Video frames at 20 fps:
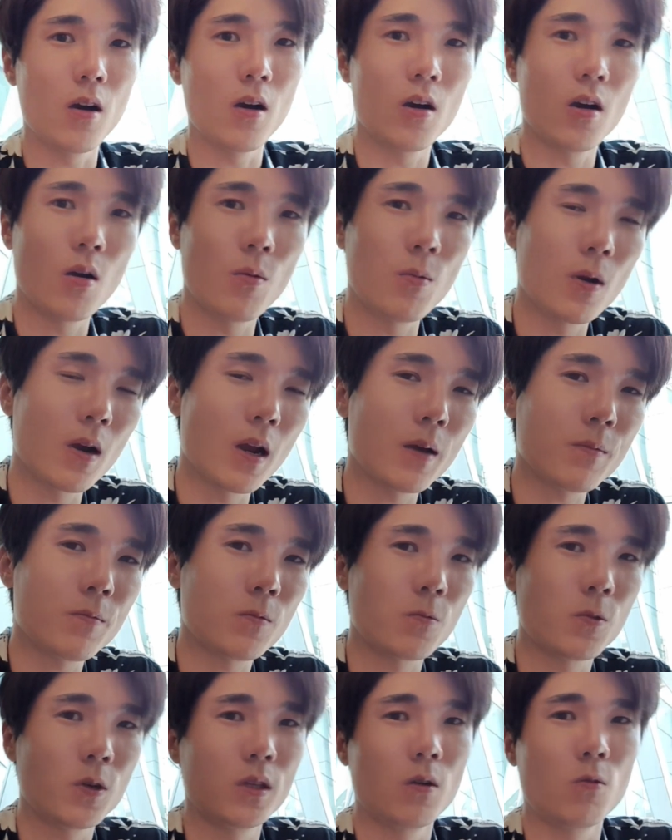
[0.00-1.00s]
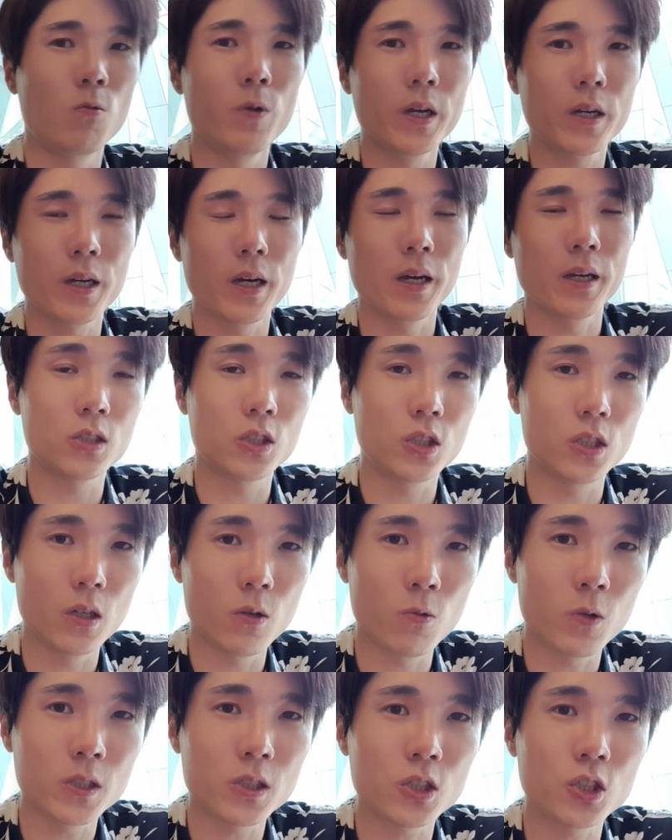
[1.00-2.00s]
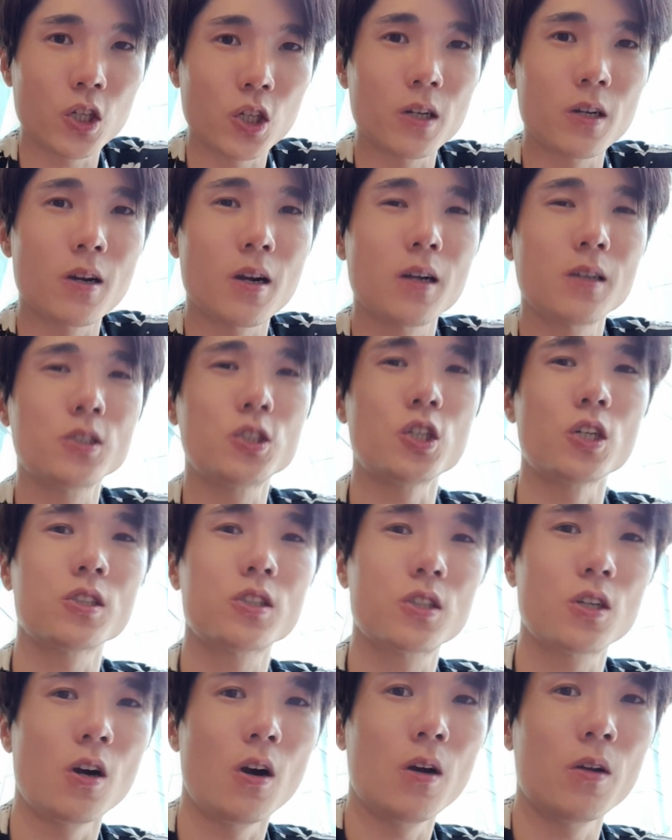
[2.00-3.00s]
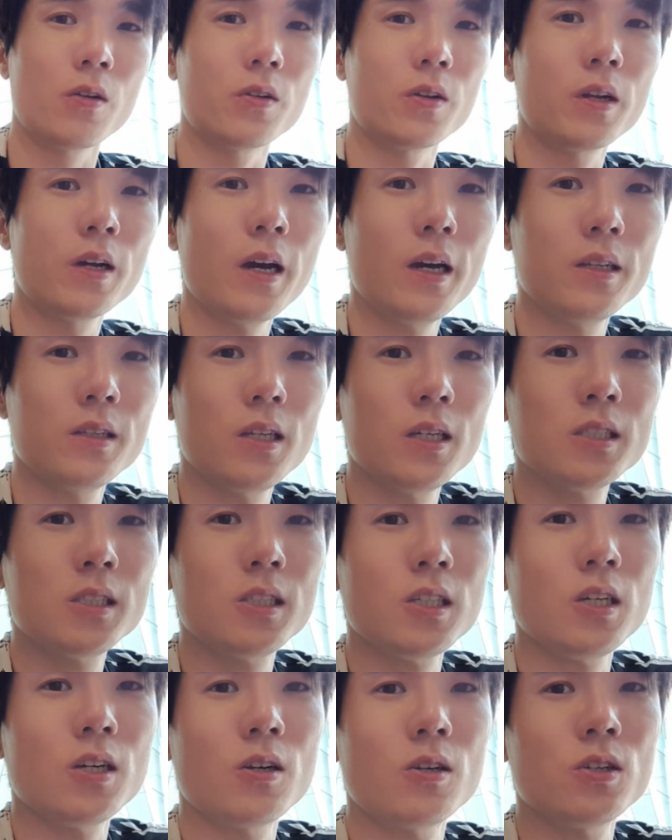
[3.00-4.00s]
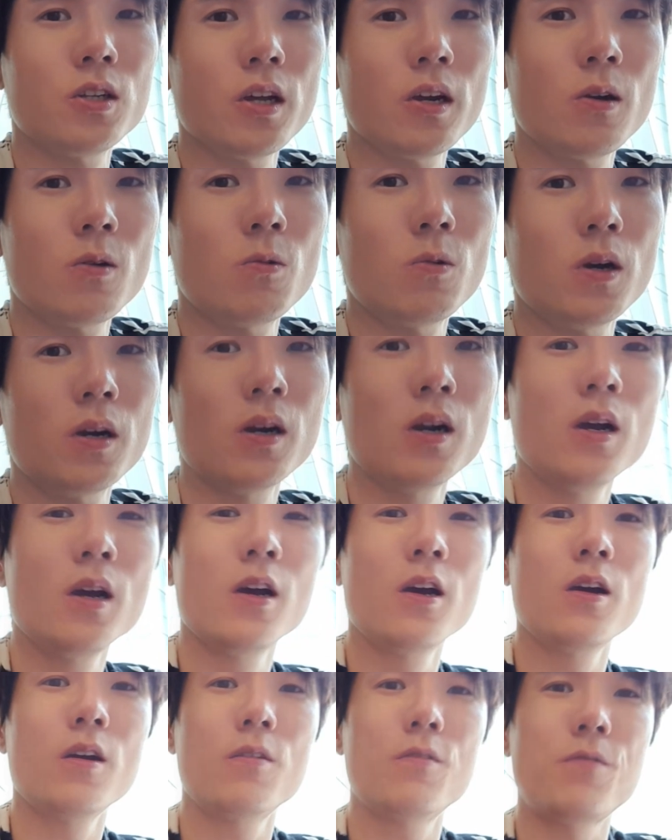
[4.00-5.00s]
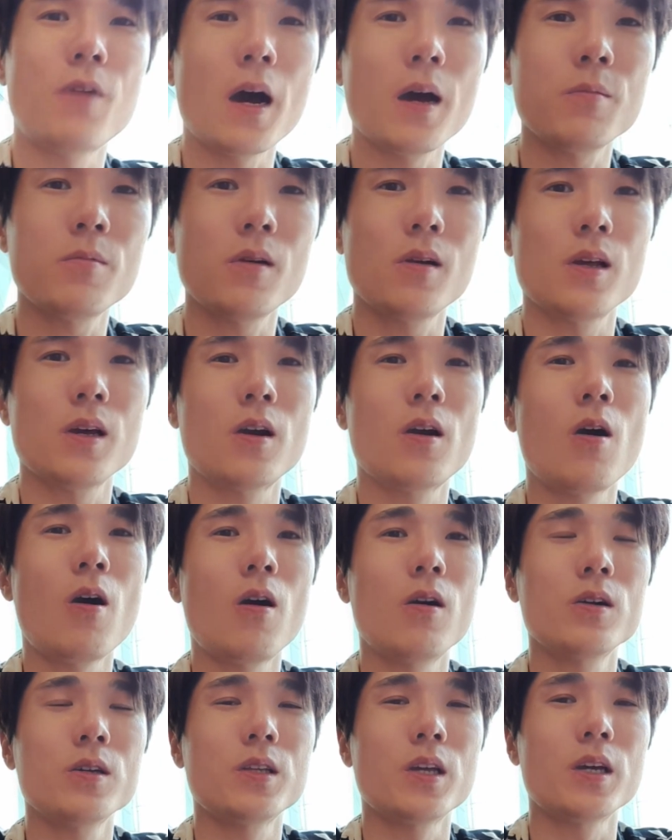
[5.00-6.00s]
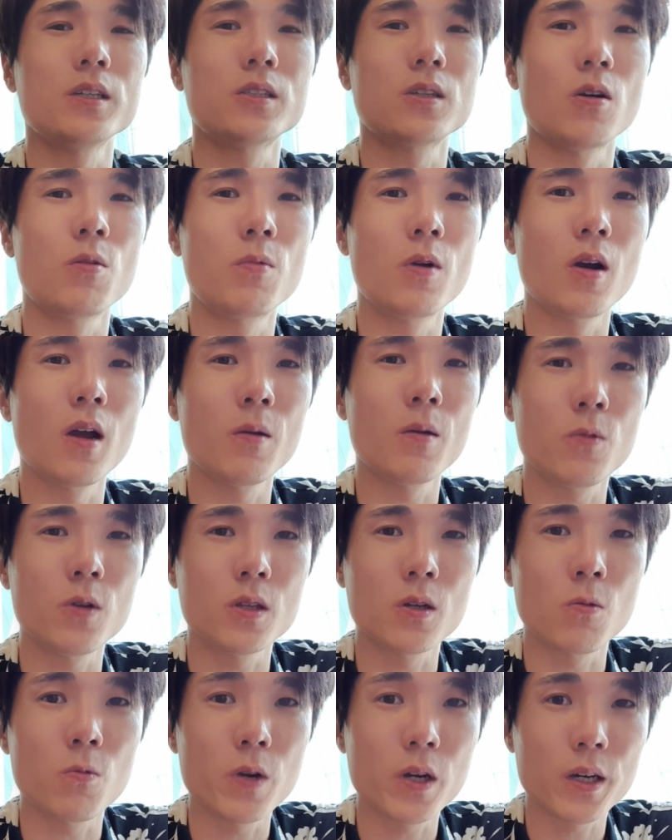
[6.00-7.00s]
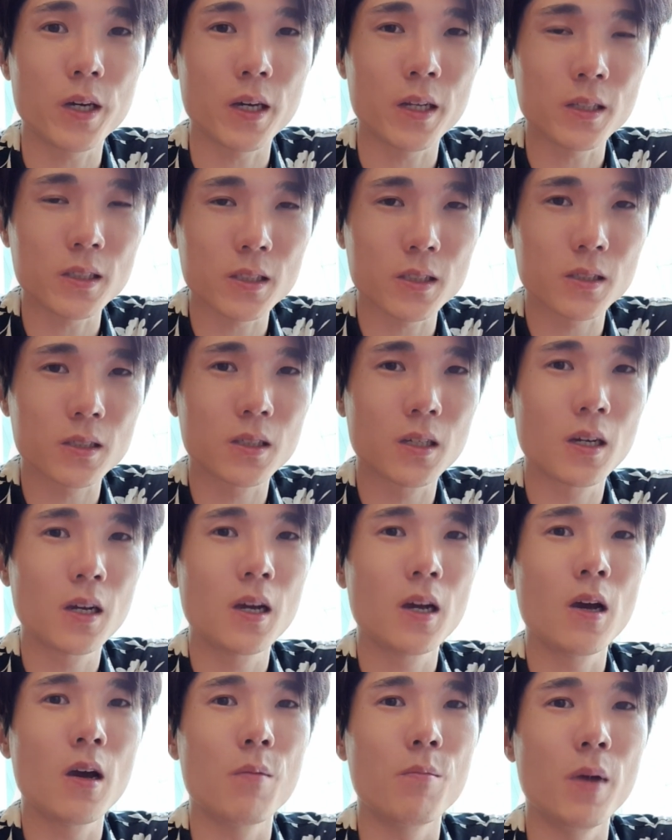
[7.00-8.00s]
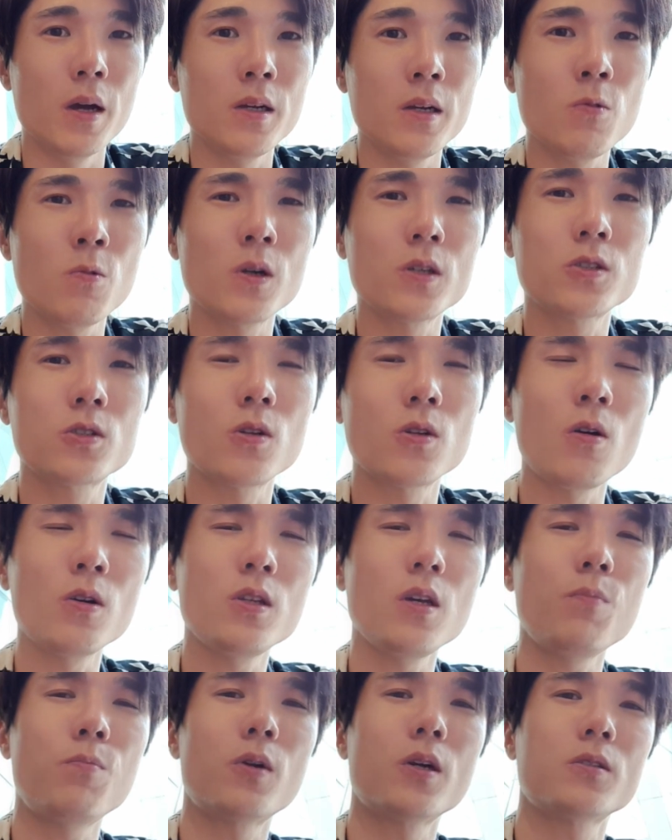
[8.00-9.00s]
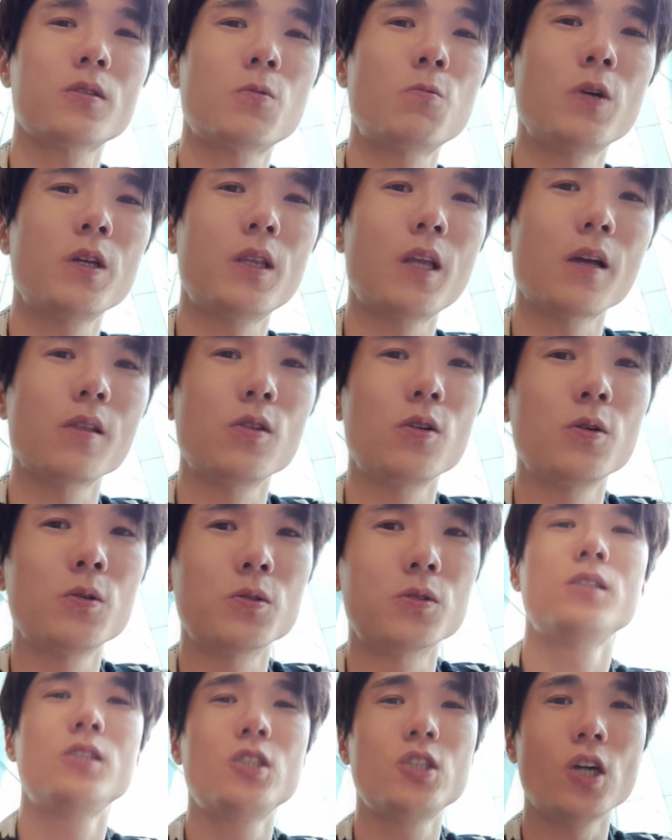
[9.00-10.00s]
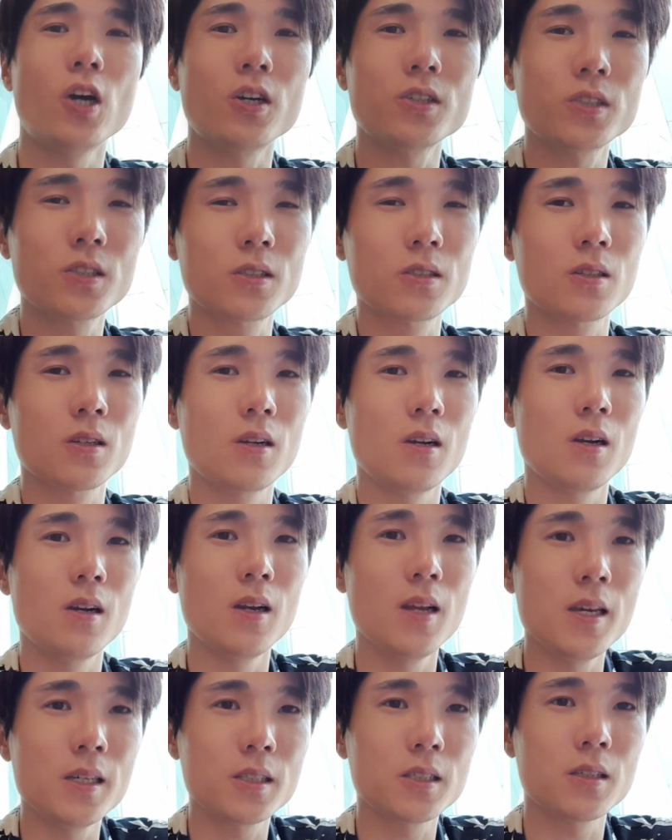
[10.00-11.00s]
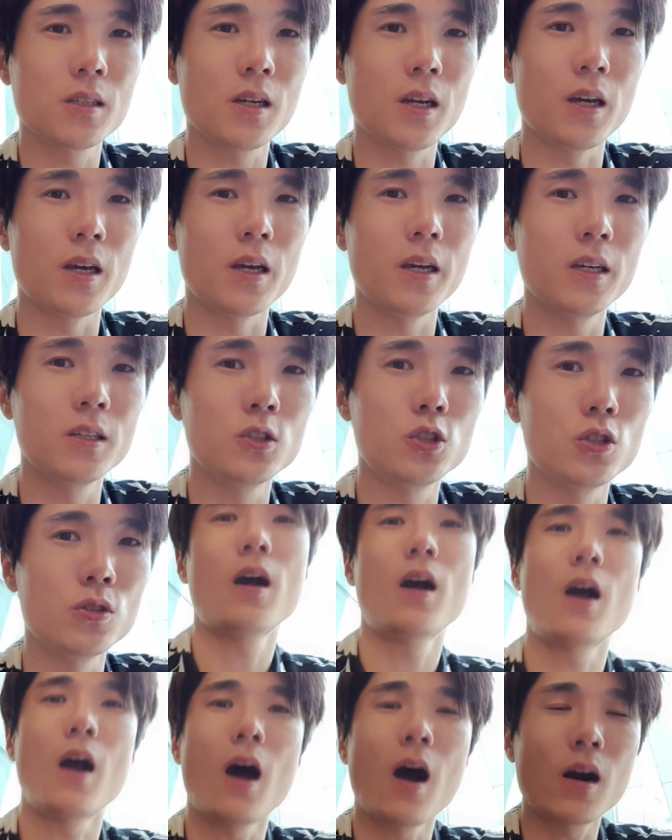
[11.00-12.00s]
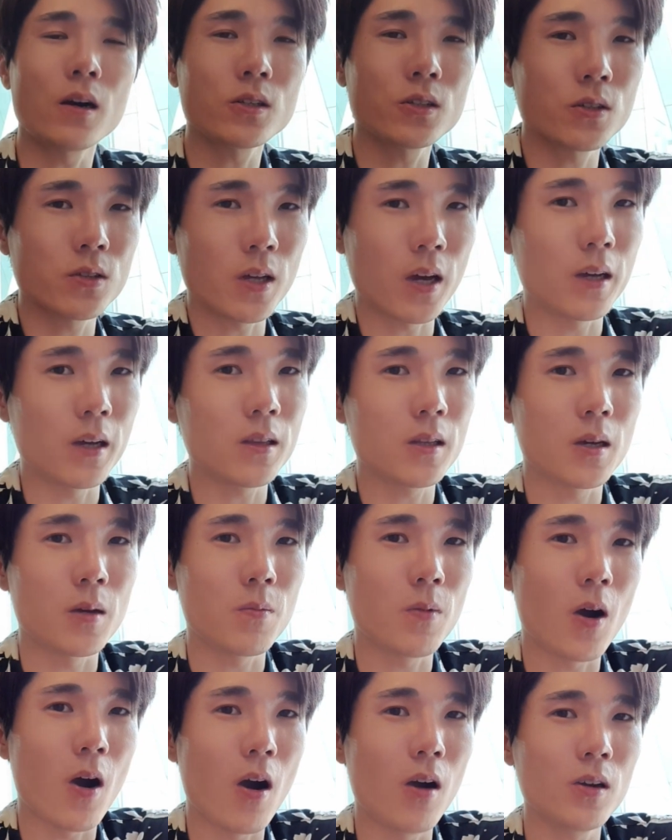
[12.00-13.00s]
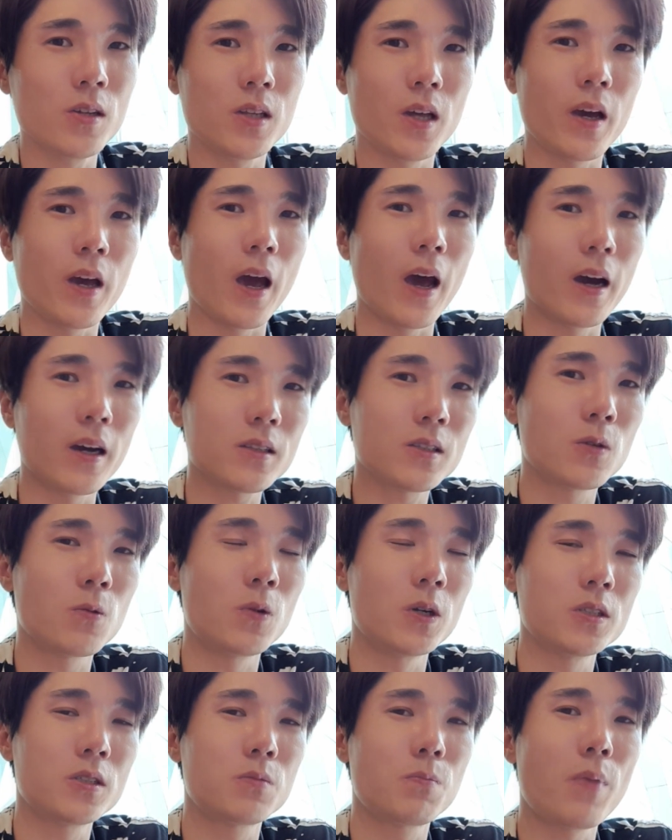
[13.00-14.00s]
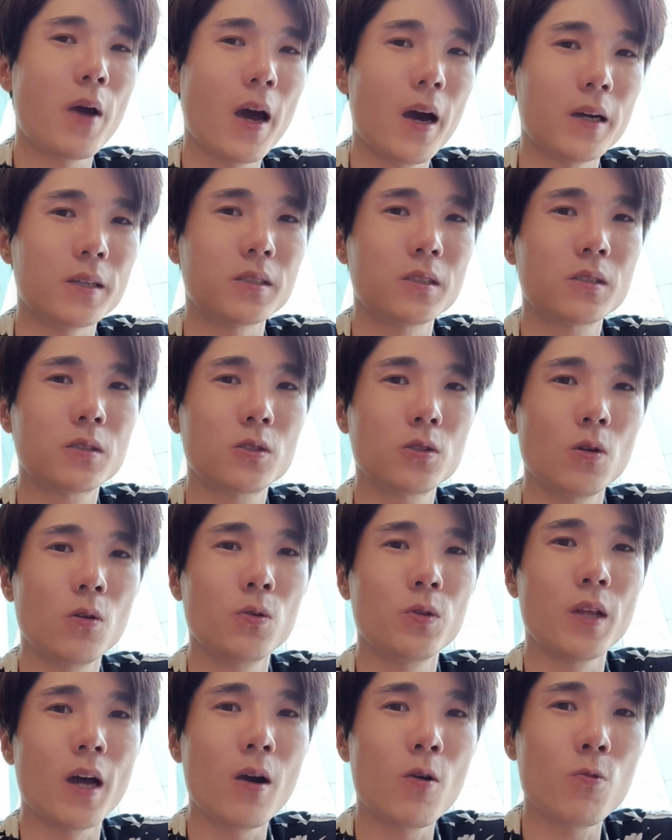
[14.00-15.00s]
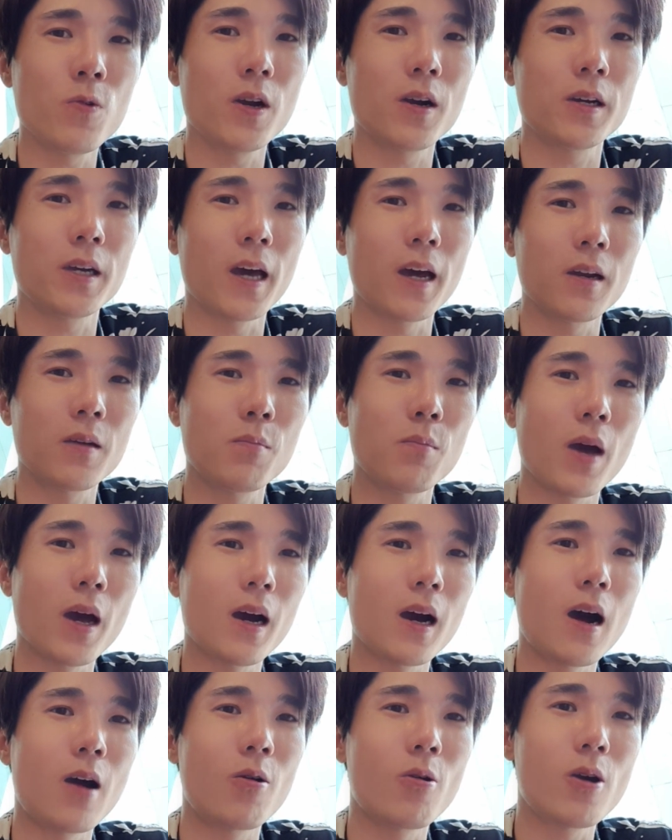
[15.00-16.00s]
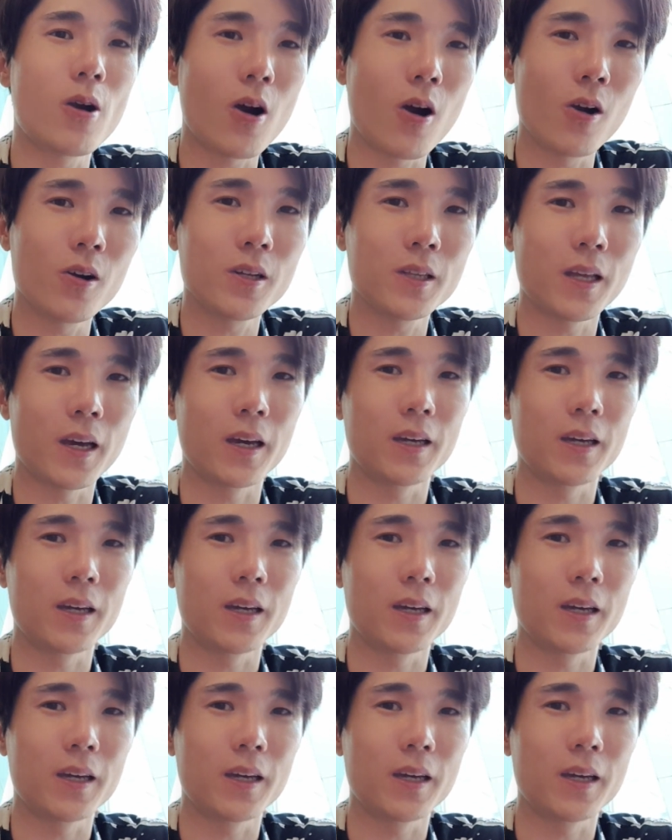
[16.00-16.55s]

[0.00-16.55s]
overlapped with the weekend, it was generally just gone. And this year there were 5 legal holidays overlapped with the weekends. Many were so depressed with that news. Just recently in June, Alternative Holiday Act was passed, so now we are getting back our holiday.